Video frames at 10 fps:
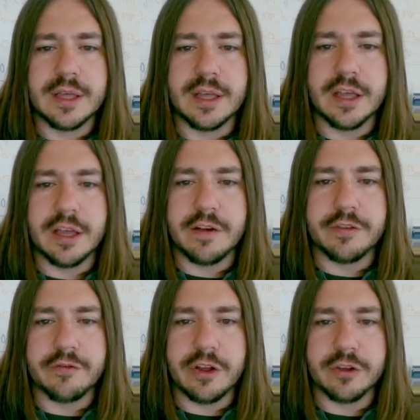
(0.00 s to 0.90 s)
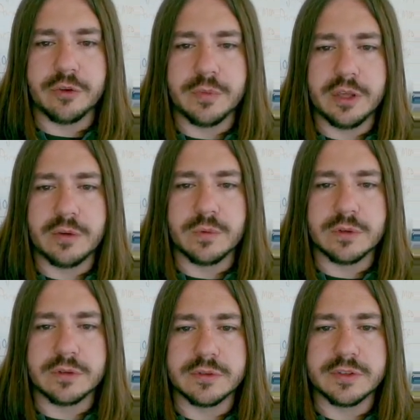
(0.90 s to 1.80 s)
uh, of the volume,
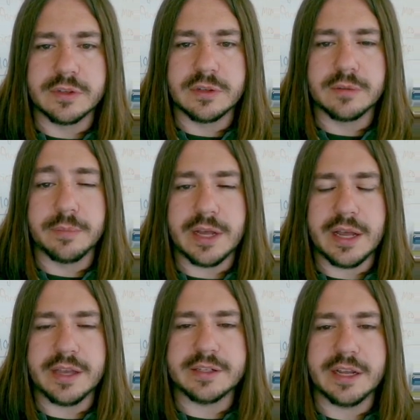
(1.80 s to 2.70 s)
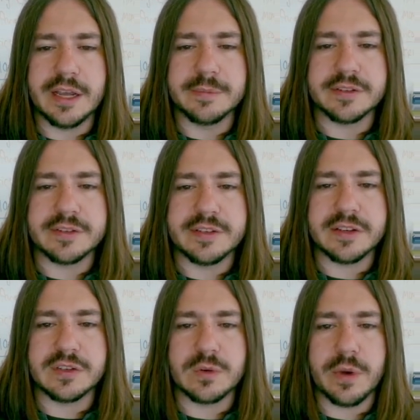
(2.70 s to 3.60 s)
equals pi times
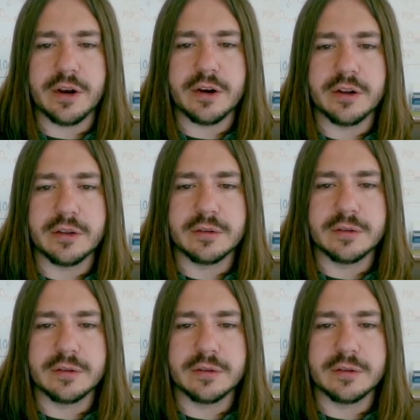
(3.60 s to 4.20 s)
6 squared.